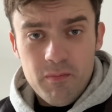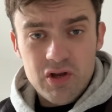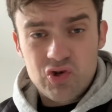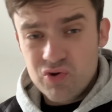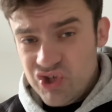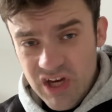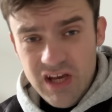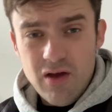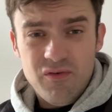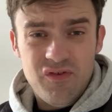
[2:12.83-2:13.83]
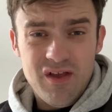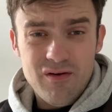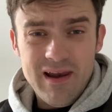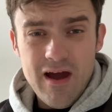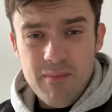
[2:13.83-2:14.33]
but Jorginho's
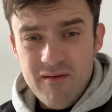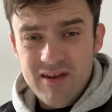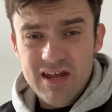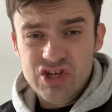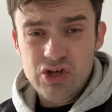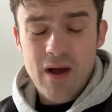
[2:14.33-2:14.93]
still a little bit of an issue.